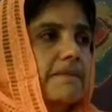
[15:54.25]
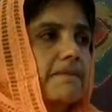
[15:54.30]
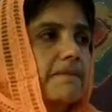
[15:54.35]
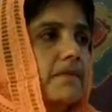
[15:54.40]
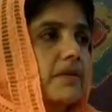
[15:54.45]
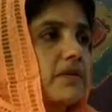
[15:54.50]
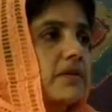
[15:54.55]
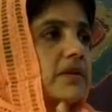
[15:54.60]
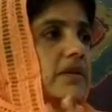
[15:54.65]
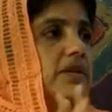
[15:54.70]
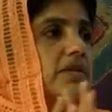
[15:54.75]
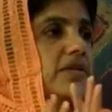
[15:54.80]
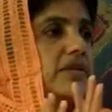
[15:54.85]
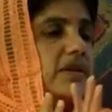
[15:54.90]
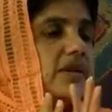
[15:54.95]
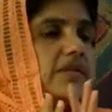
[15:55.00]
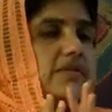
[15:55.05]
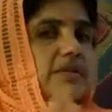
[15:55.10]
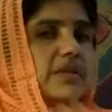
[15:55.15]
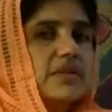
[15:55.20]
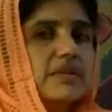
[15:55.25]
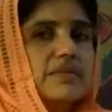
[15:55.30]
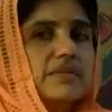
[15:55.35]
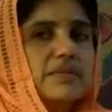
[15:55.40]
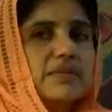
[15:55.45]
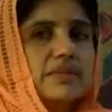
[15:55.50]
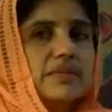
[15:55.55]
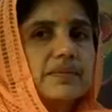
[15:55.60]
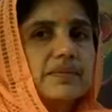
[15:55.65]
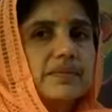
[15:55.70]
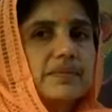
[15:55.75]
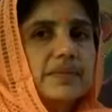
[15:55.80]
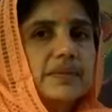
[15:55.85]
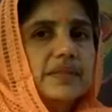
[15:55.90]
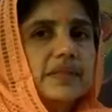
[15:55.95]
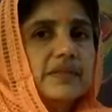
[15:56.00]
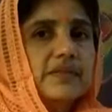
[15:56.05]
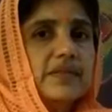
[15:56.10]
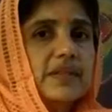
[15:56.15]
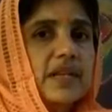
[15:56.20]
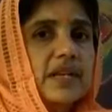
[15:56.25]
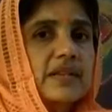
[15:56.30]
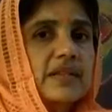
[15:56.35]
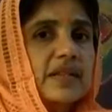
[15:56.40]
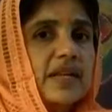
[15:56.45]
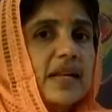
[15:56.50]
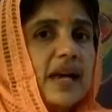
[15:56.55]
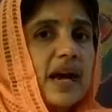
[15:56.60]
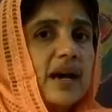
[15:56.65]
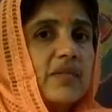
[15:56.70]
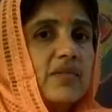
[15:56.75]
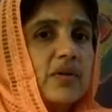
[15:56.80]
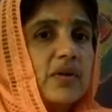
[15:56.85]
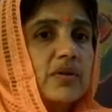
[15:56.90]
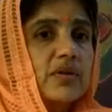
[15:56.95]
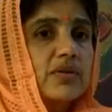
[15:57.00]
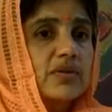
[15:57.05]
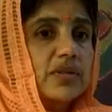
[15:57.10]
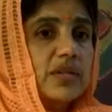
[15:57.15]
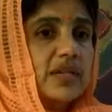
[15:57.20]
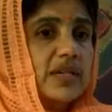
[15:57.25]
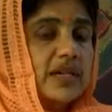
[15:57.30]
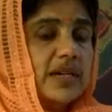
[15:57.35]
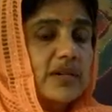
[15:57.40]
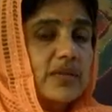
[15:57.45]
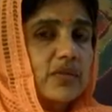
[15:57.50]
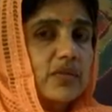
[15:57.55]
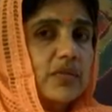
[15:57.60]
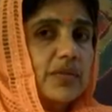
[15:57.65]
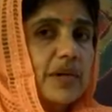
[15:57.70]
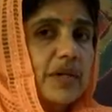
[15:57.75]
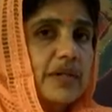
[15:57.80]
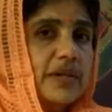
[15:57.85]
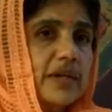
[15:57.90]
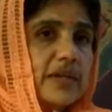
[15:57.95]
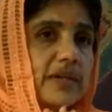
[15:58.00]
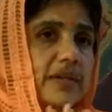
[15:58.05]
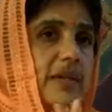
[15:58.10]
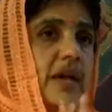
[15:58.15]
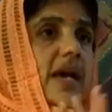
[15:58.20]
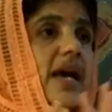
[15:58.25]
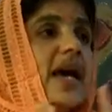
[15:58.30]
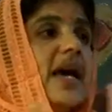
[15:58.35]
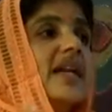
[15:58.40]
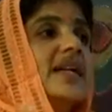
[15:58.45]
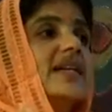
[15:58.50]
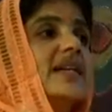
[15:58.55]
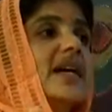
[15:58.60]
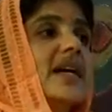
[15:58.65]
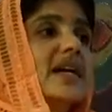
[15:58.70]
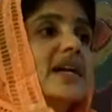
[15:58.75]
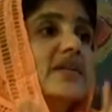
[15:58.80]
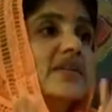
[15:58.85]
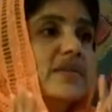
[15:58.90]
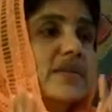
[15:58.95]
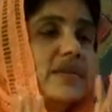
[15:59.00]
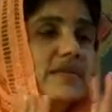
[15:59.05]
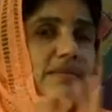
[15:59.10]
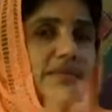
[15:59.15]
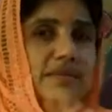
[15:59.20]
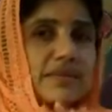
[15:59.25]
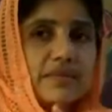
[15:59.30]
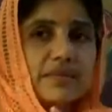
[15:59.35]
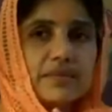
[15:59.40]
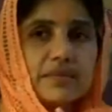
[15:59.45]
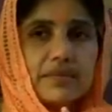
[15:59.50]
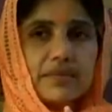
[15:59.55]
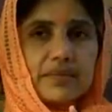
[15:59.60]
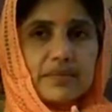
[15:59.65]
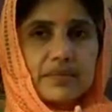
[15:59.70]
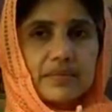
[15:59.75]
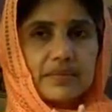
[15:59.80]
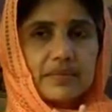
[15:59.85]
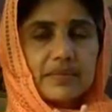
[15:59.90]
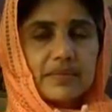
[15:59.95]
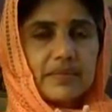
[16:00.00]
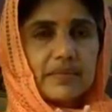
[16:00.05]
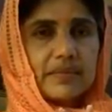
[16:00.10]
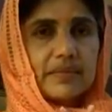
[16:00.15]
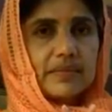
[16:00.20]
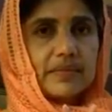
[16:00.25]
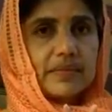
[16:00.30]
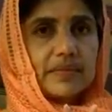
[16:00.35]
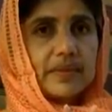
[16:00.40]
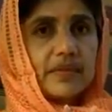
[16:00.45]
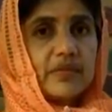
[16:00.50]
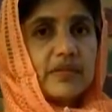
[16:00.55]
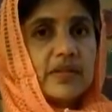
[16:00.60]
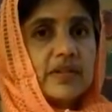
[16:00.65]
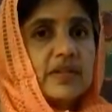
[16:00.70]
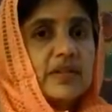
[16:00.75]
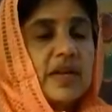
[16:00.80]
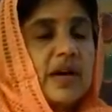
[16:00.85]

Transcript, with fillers: don't disturb them. If they say, I want to sit and do bhajans, encourage them. If they say,